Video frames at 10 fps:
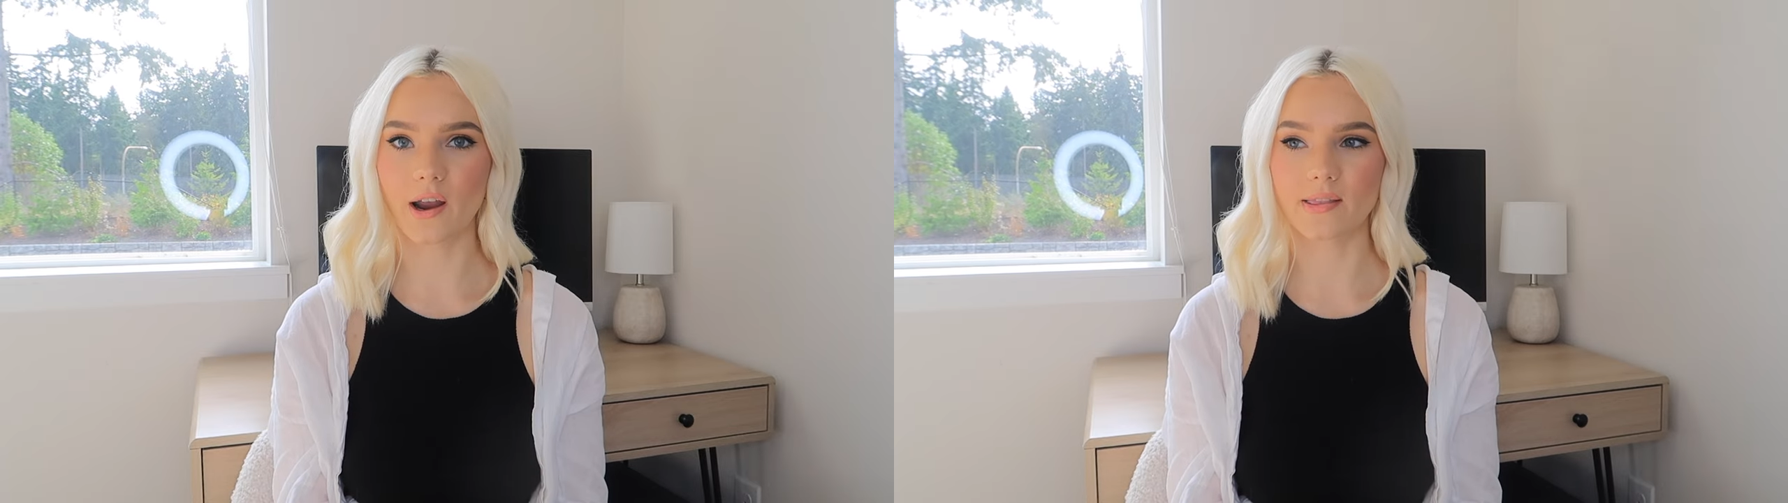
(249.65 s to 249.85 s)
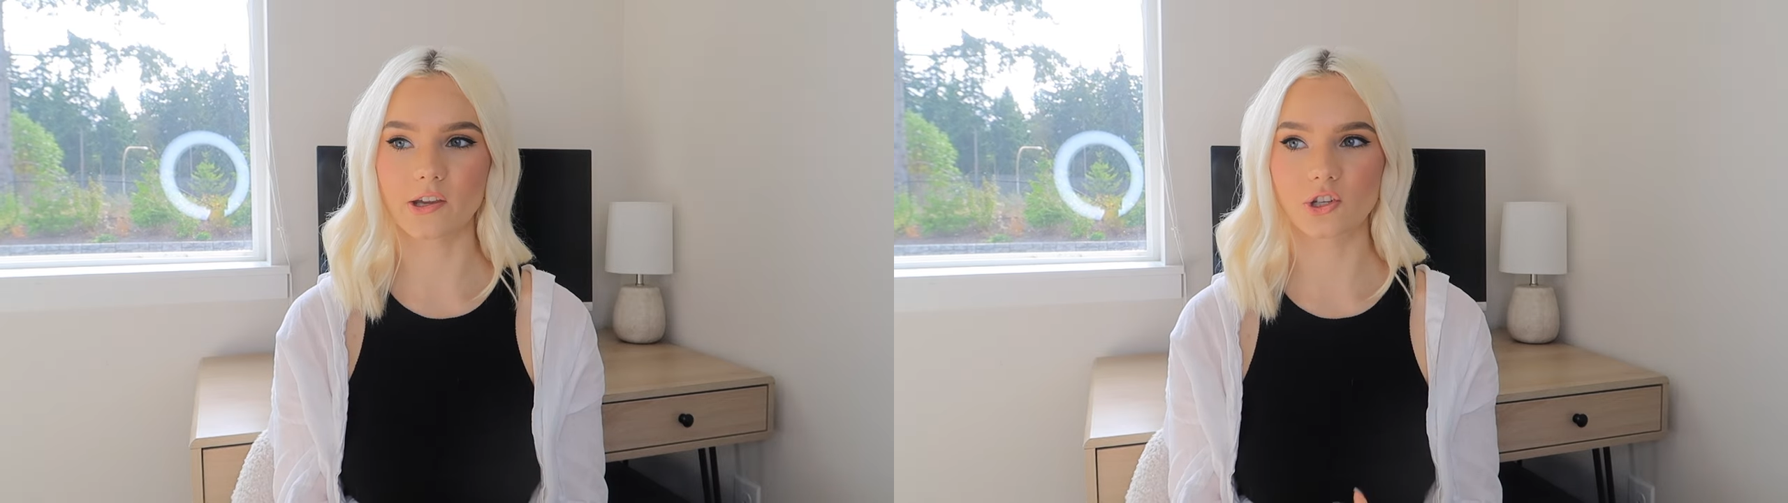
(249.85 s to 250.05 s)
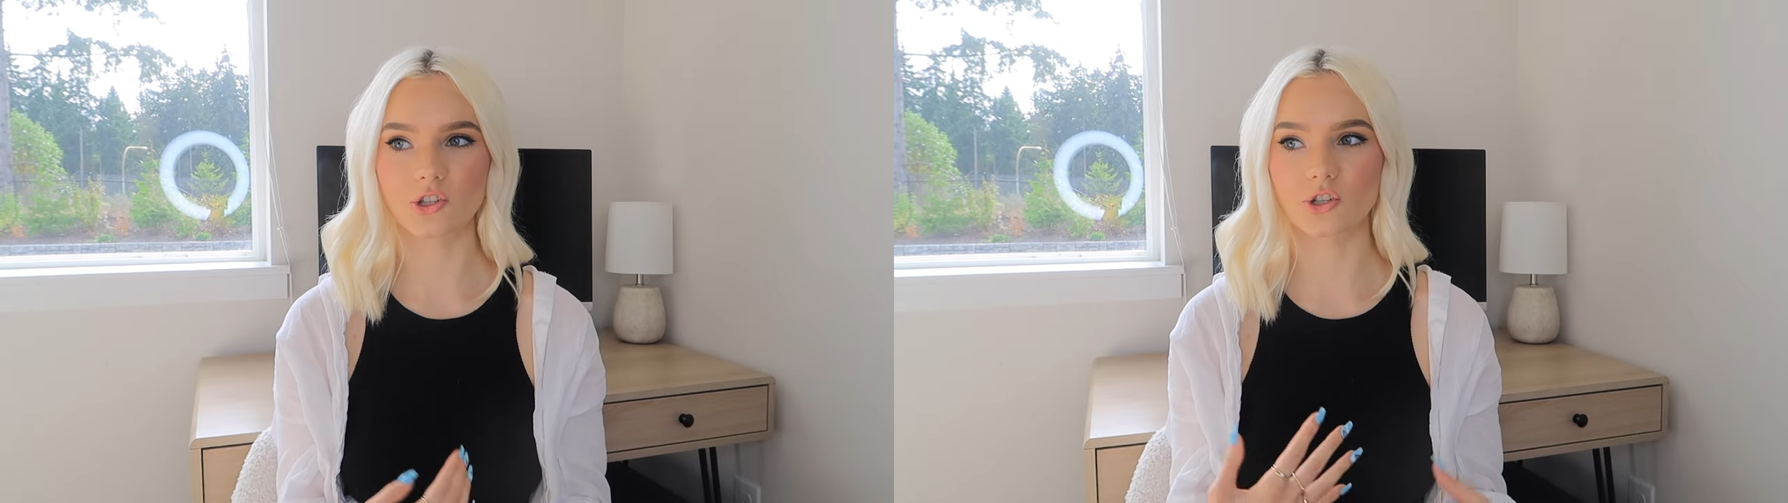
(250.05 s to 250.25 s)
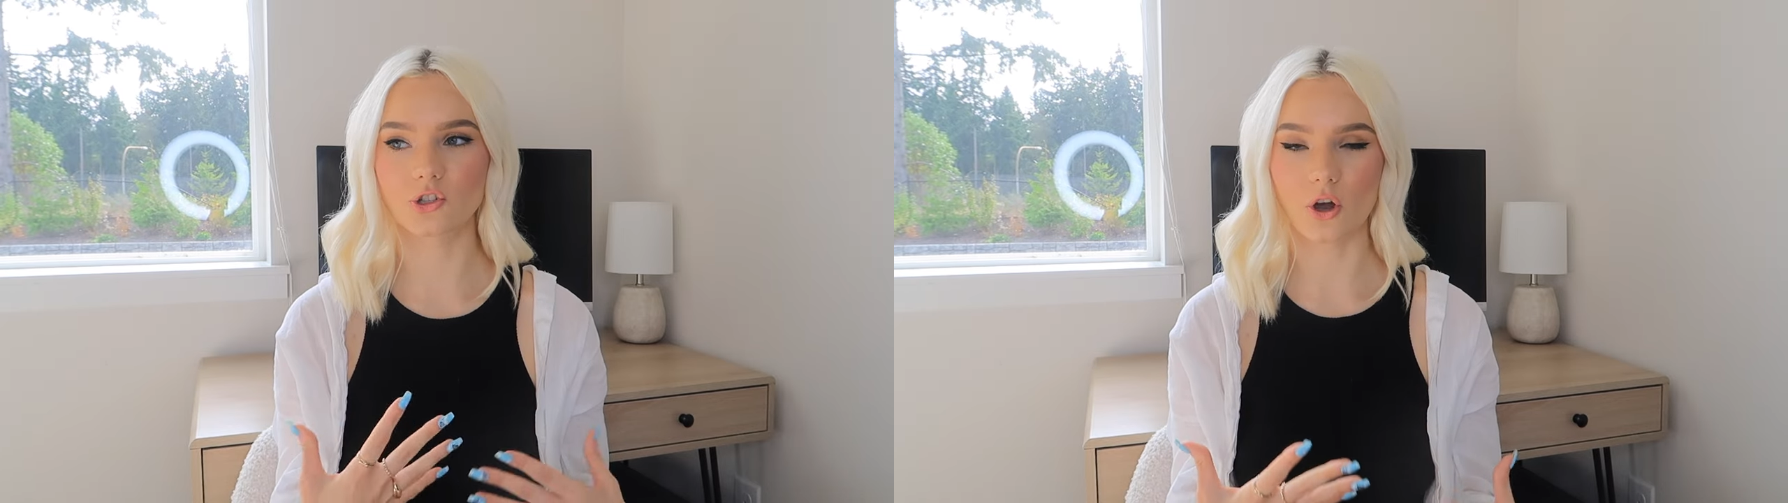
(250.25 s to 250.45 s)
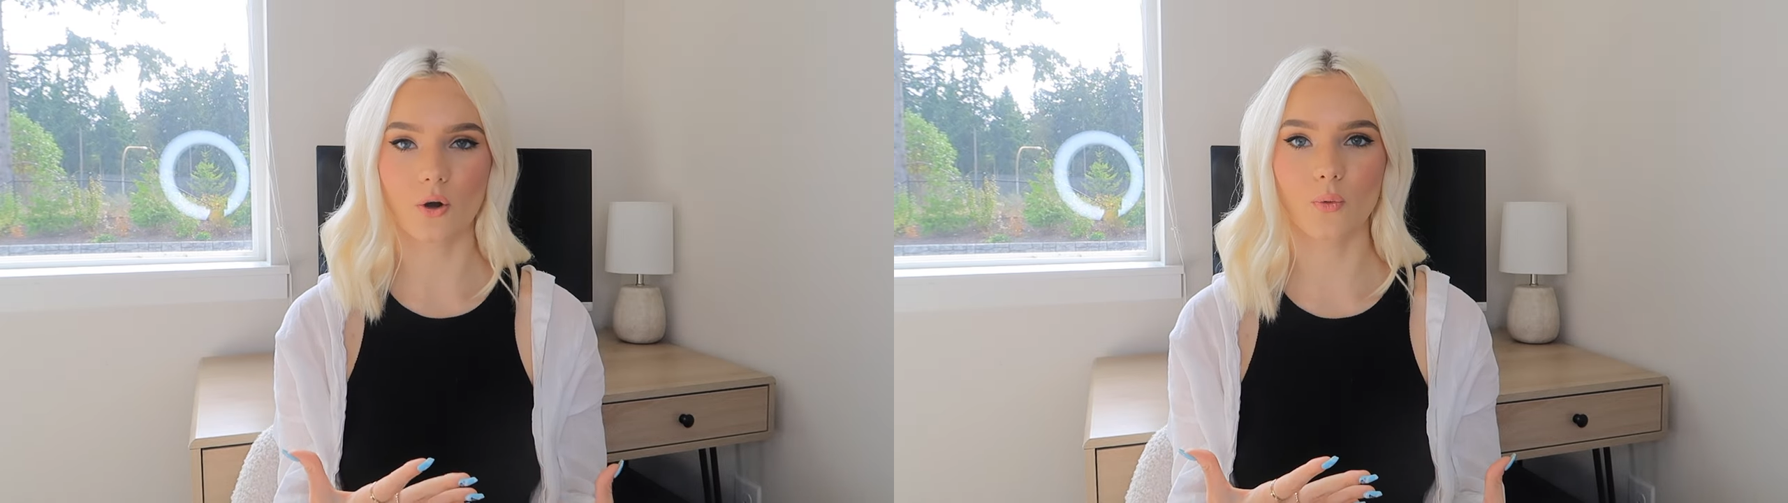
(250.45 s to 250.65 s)
and they just
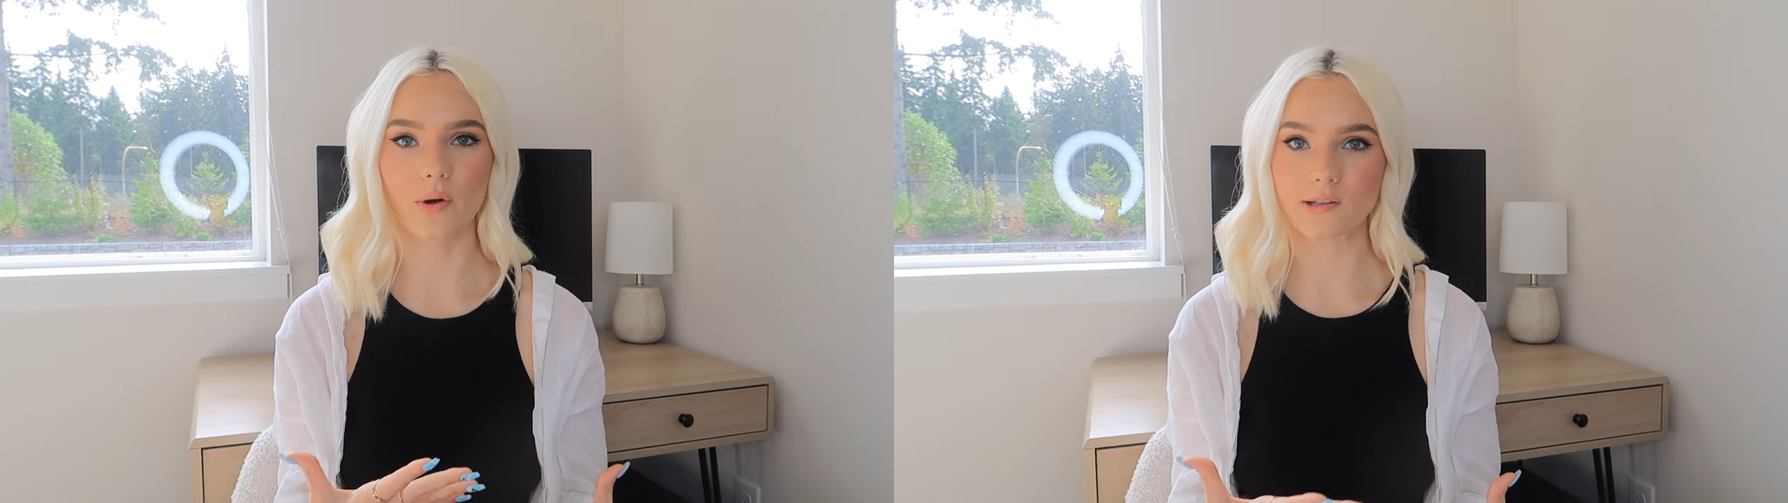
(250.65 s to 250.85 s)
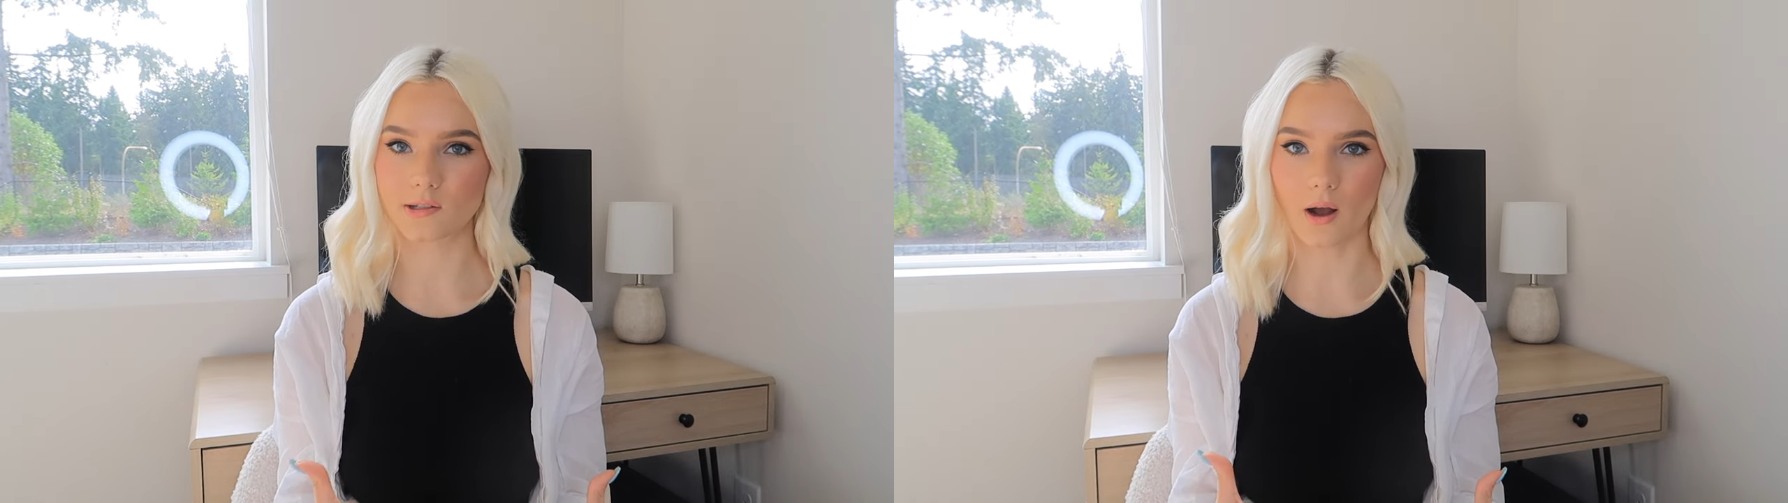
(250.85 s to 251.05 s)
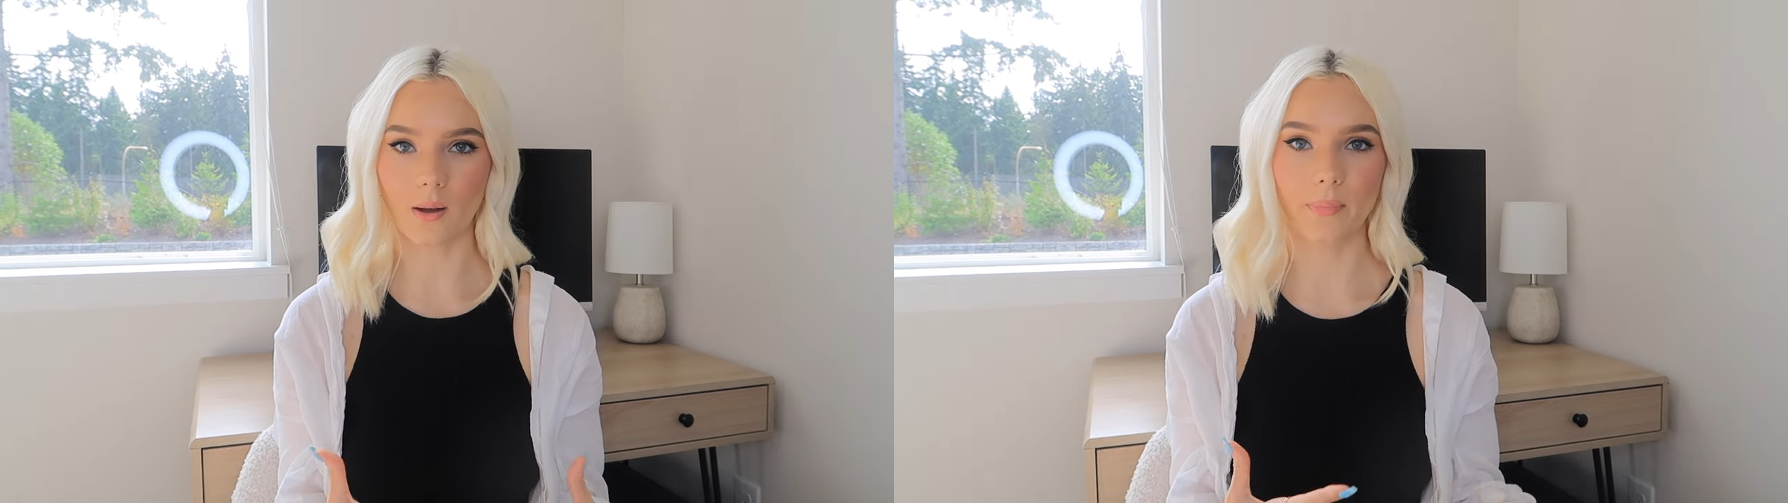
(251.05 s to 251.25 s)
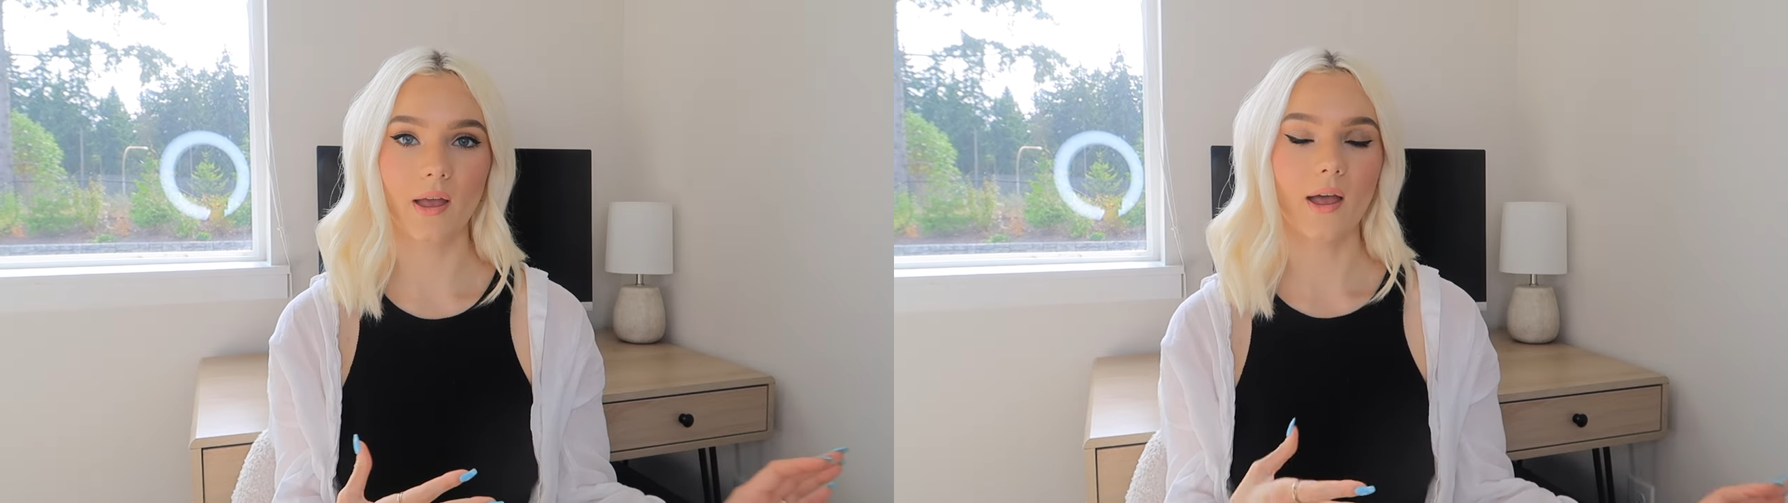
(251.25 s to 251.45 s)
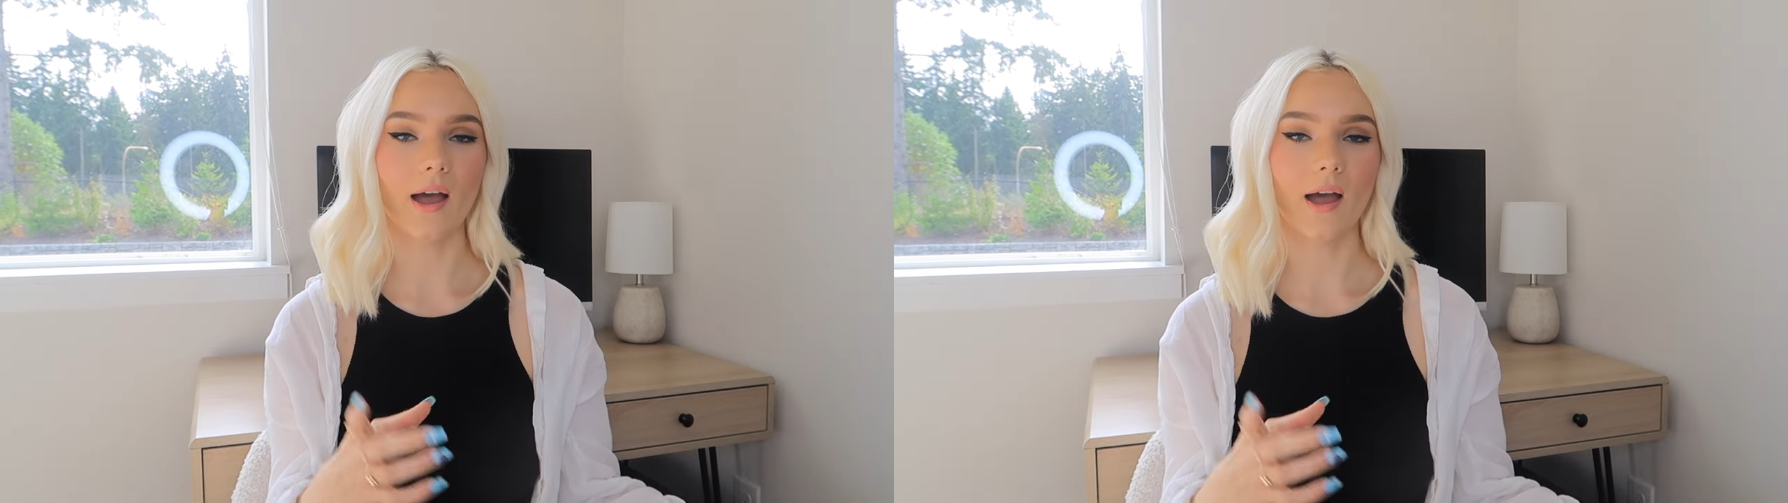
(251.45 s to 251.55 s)
don't want to stop,